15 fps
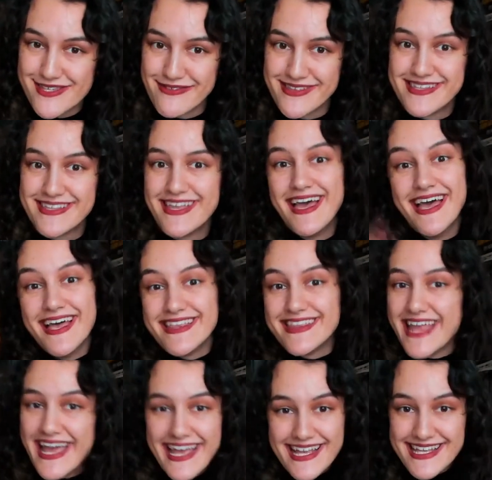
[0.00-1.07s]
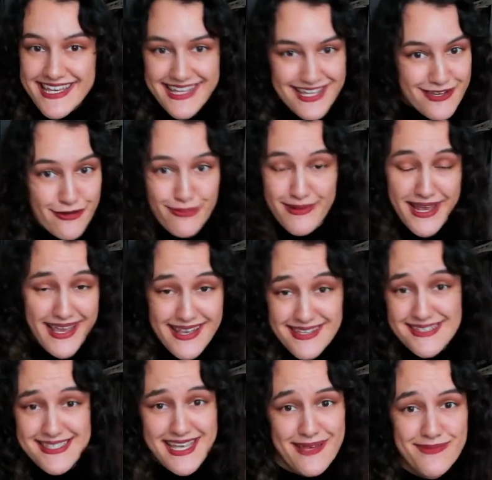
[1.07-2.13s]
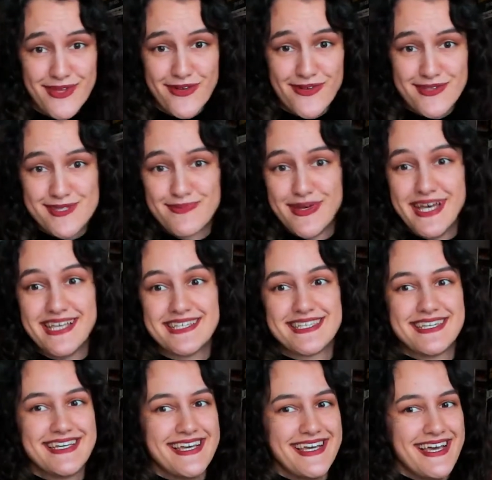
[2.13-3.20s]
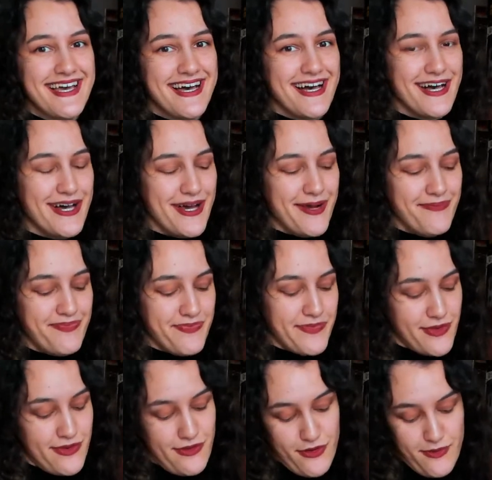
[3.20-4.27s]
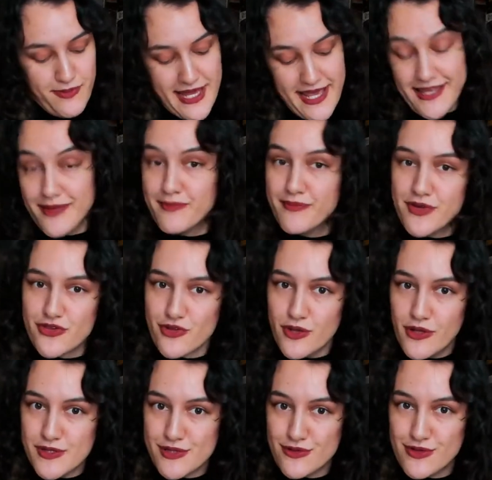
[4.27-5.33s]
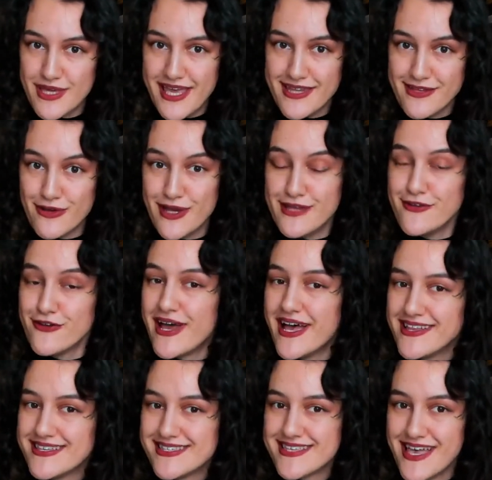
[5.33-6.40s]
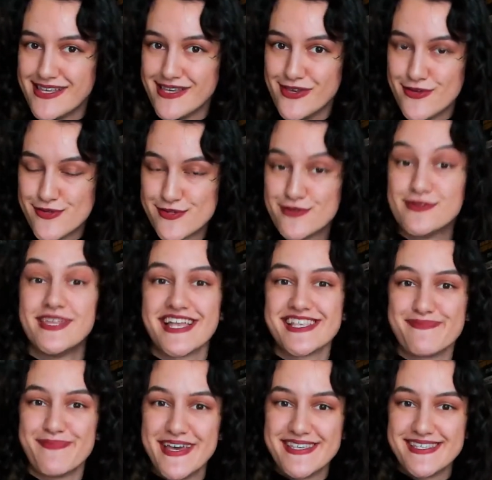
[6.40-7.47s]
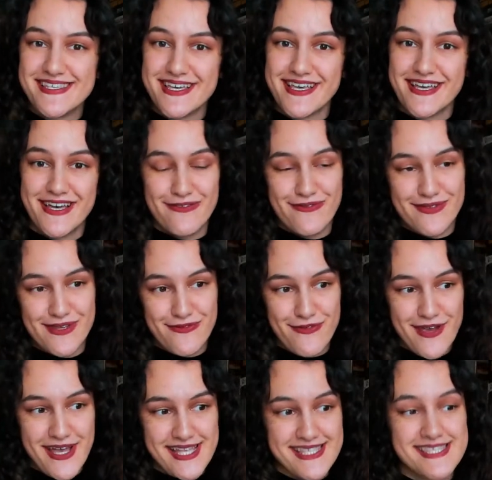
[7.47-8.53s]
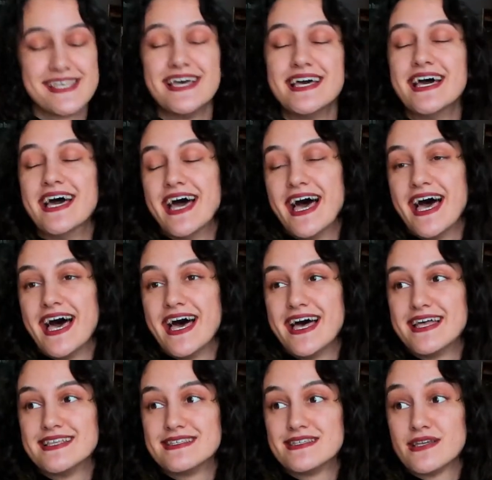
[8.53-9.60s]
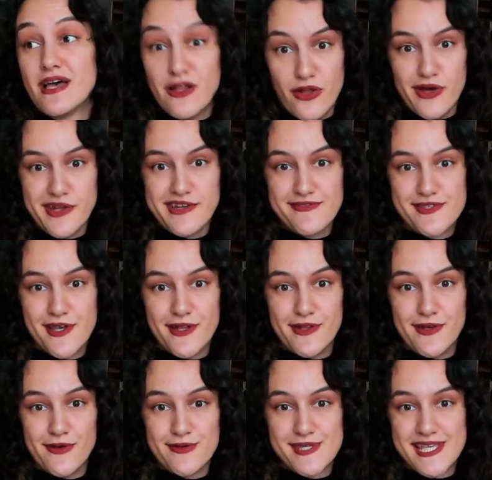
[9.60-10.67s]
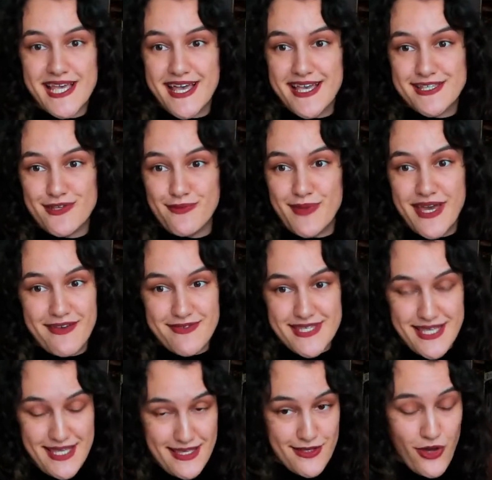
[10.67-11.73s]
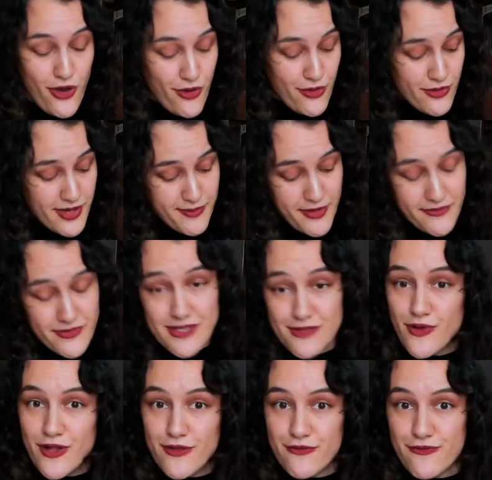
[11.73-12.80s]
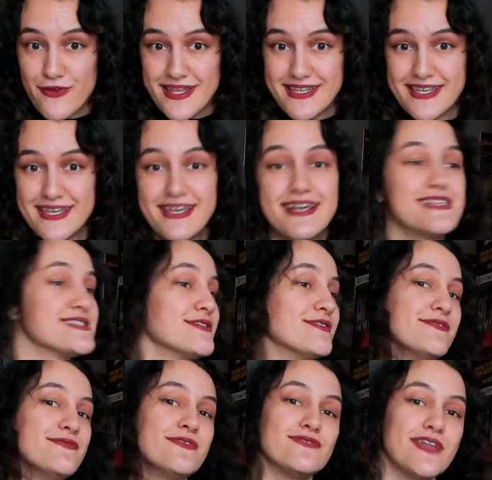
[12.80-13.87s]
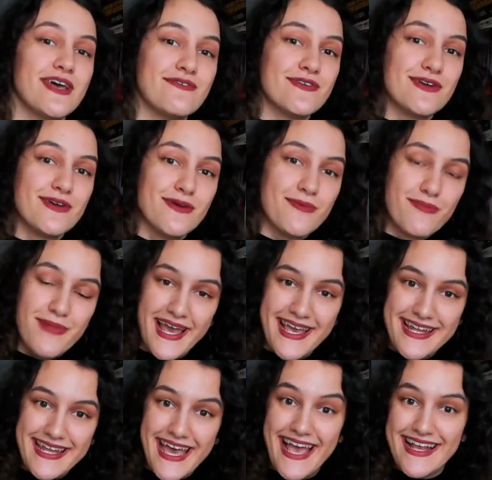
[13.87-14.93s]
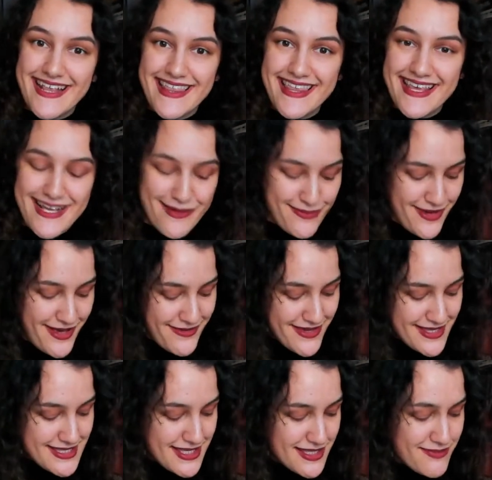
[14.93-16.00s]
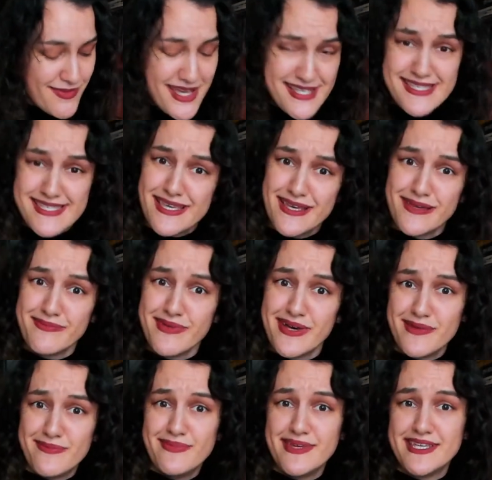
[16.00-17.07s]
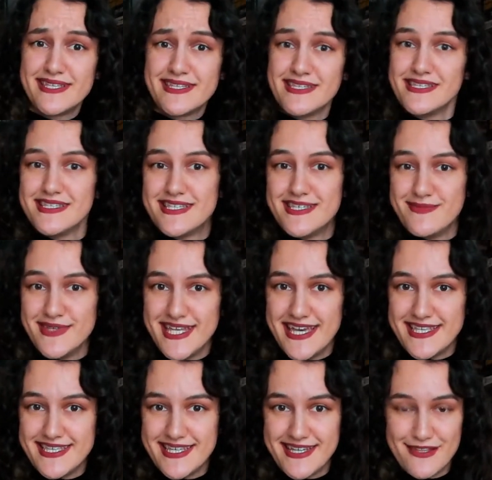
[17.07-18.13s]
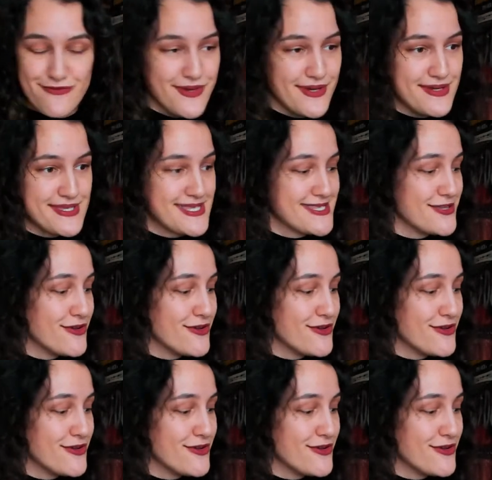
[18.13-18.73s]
So technically you're playing the same notes, but you're playing them much closer together and your hand is getting used to that spacing of the frets. And a lot of solos, as you may have seen, go above the 12th fret. So if you've never played anything above it, it may seem a bit intimidating at first.